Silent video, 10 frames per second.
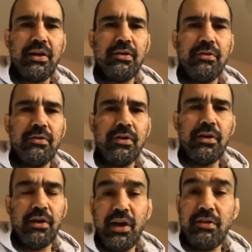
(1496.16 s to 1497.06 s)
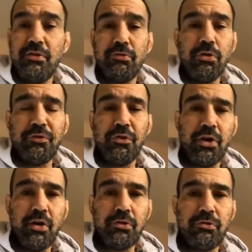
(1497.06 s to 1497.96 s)
like, and it's good
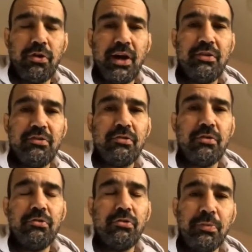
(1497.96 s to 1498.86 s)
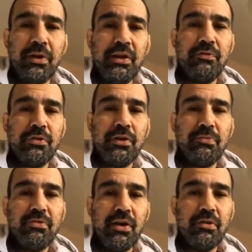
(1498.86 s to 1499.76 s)
for all Australians as well to believe on
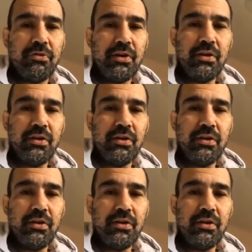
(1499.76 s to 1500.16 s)
themselves.